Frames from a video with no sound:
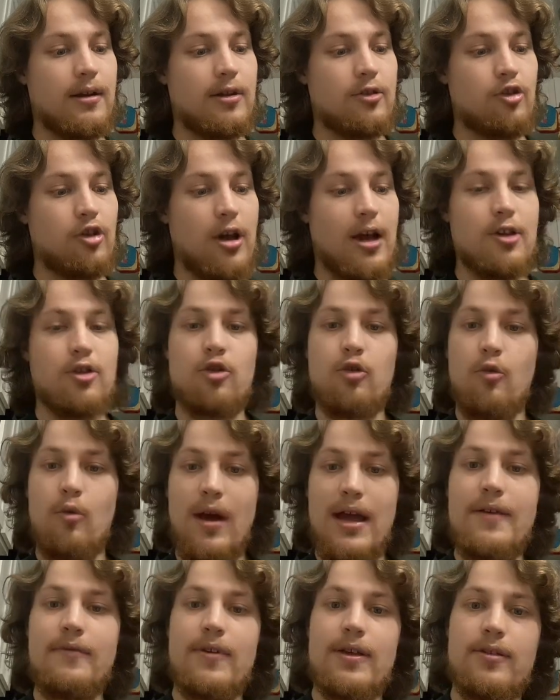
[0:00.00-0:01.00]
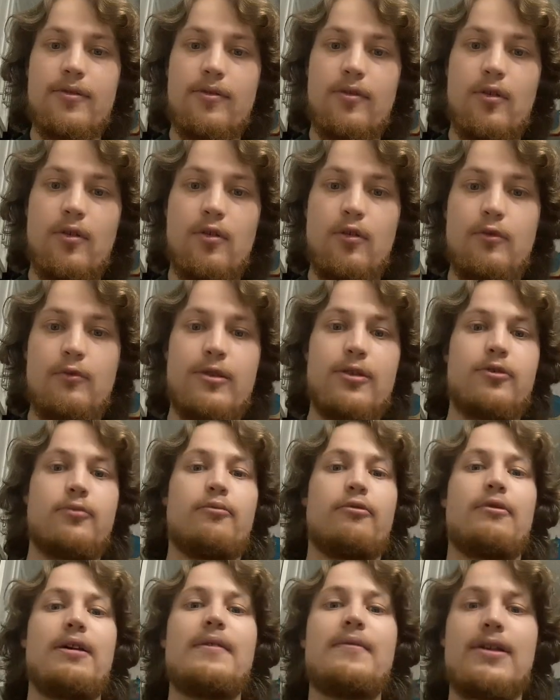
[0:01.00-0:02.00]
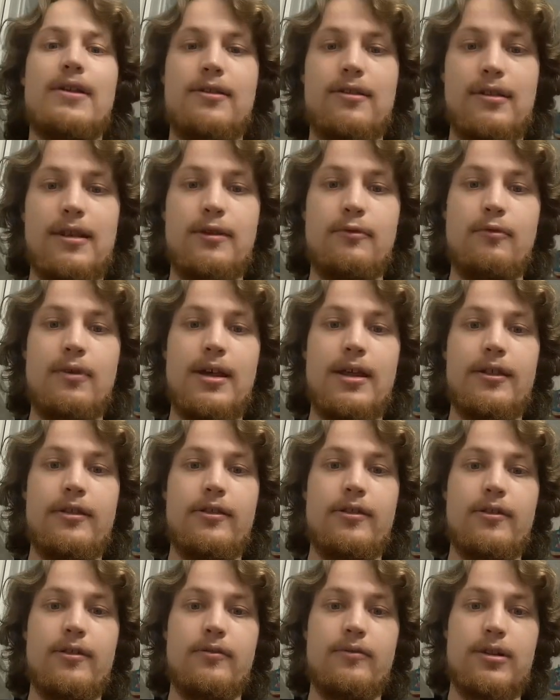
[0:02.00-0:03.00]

Josh Cuevas, who was previously with